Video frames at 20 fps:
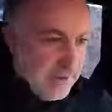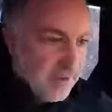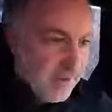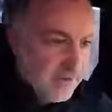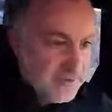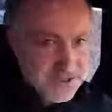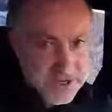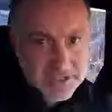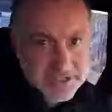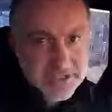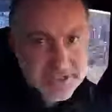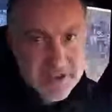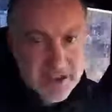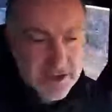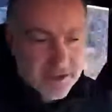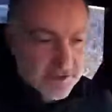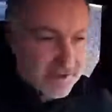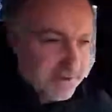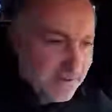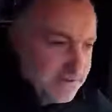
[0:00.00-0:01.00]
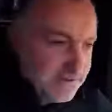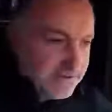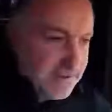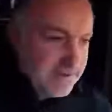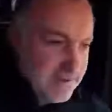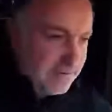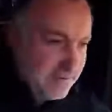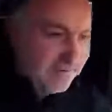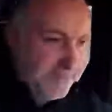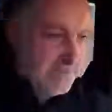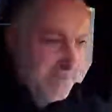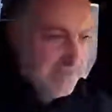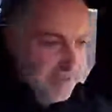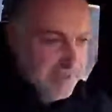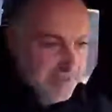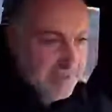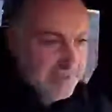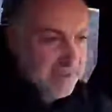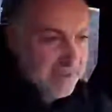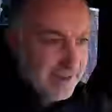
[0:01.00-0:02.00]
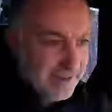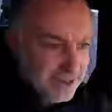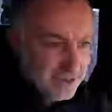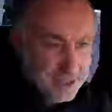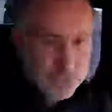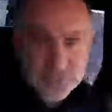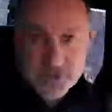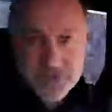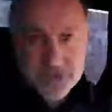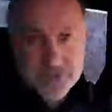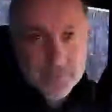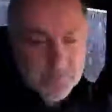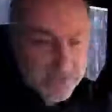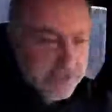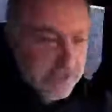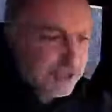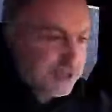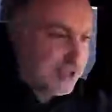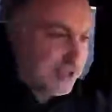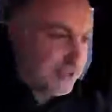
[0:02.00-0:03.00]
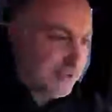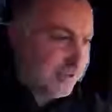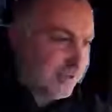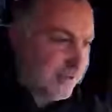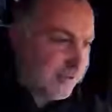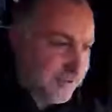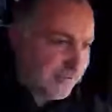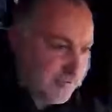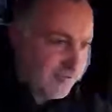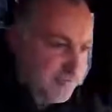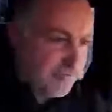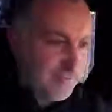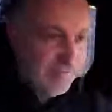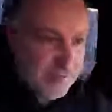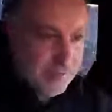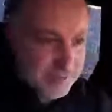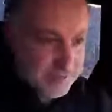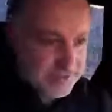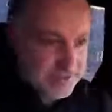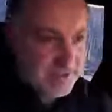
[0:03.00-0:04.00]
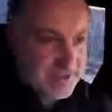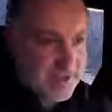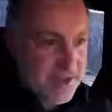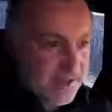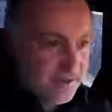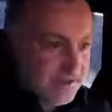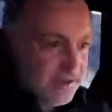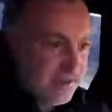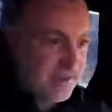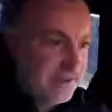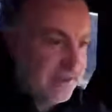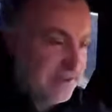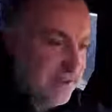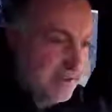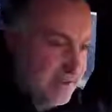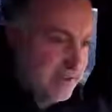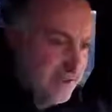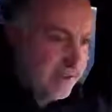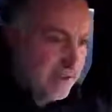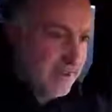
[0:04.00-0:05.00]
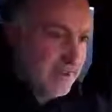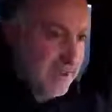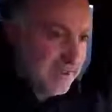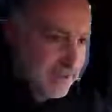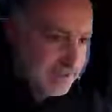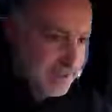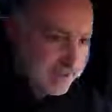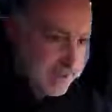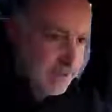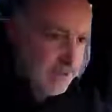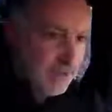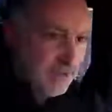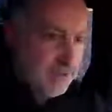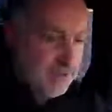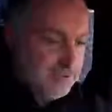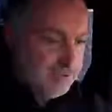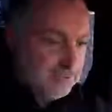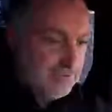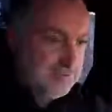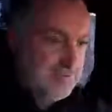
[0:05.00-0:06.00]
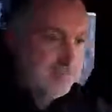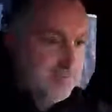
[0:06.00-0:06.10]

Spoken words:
I've just done a shooting competition on Sunday, so